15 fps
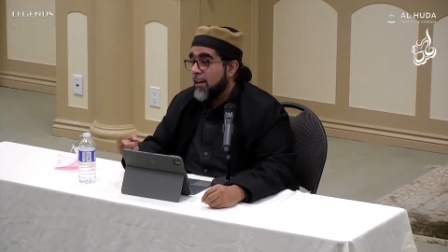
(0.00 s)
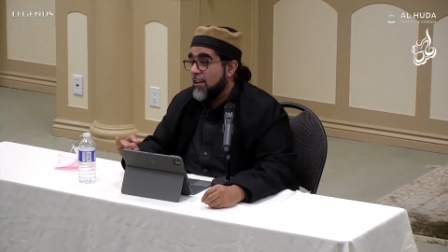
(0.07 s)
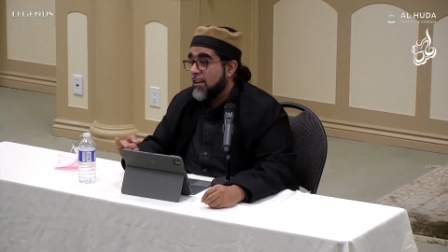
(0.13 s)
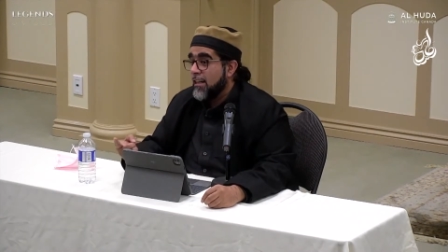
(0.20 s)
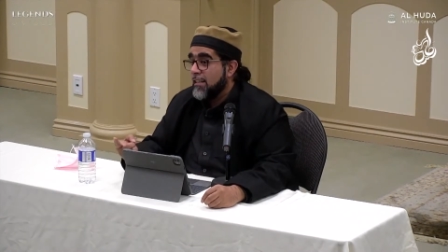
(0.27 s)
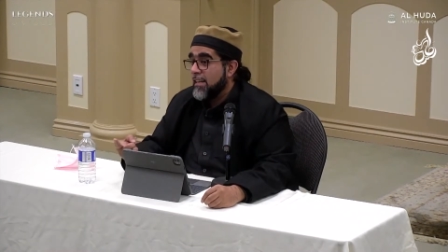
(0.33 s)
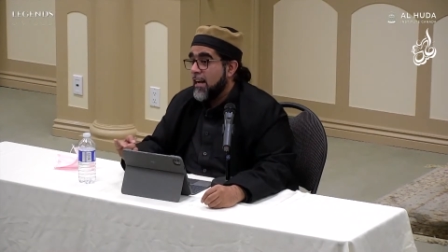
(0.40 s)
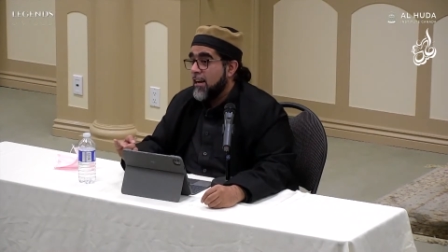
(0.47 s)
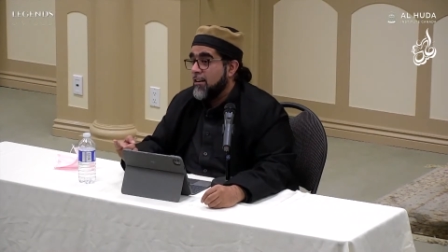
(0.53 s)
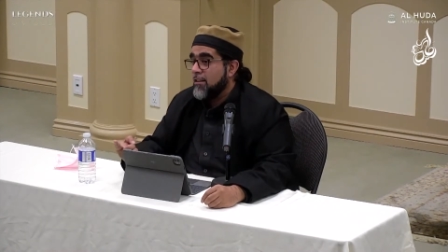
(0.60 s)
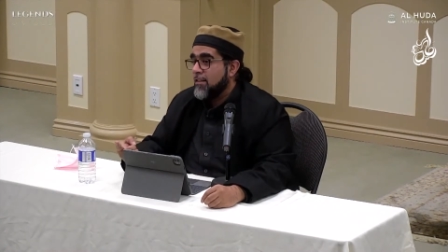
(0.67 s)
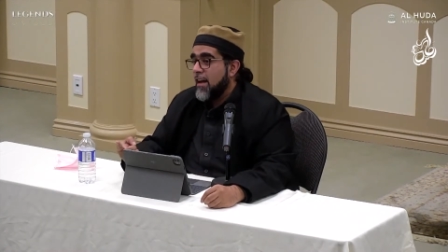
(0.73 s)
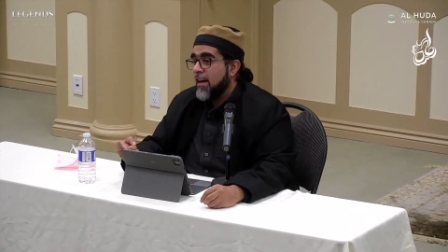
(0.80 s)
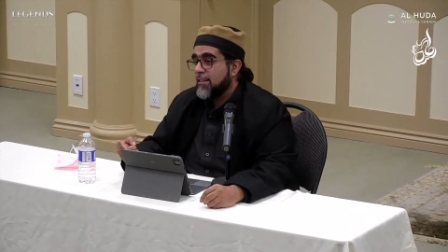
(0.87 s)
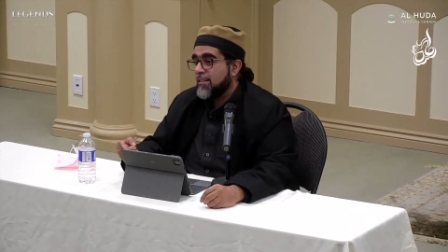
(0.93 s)
you, is that your
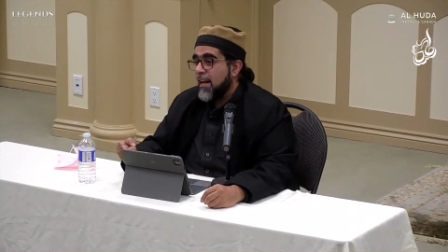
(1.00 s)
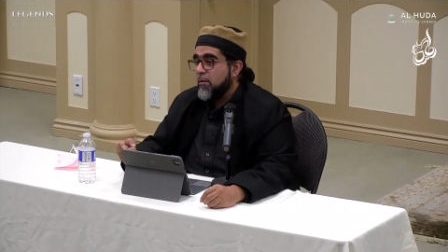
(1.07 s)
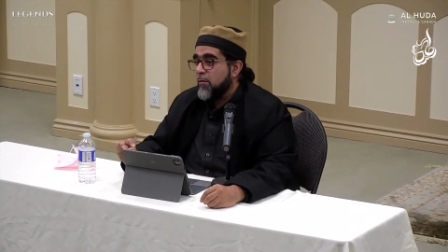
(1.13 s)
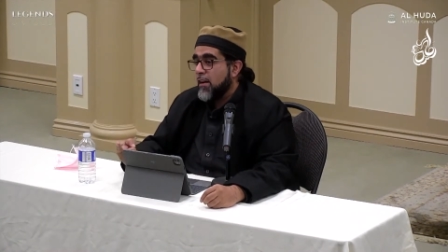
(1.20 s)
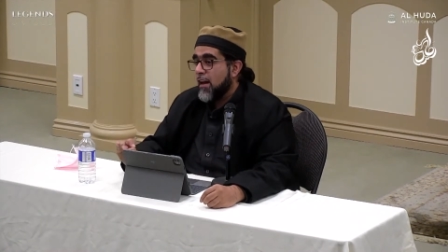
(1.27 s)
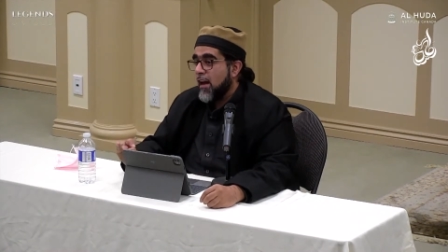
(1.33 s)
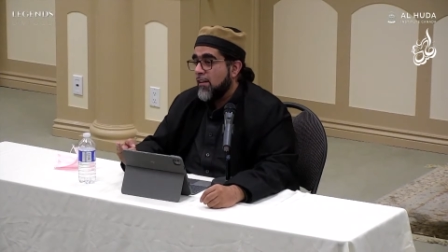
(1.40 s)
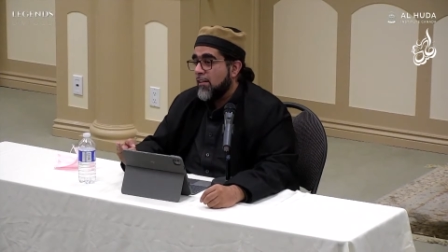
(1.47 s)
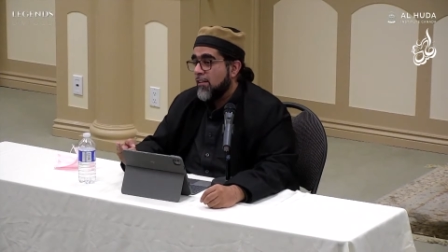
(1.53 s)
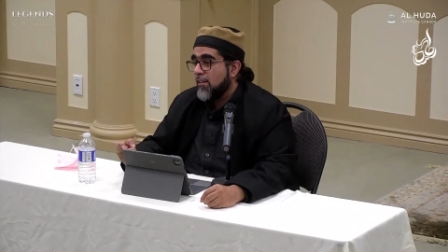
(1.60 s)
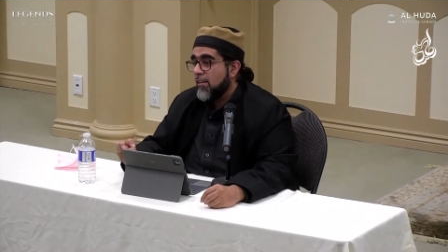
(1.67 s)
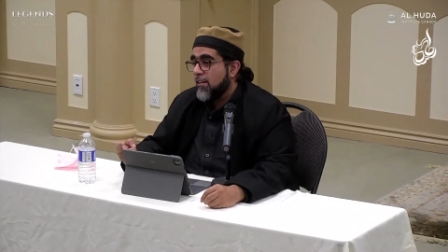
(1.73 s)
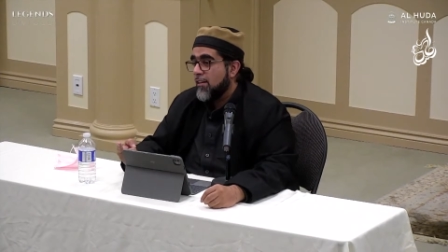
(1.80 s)
excitement hand?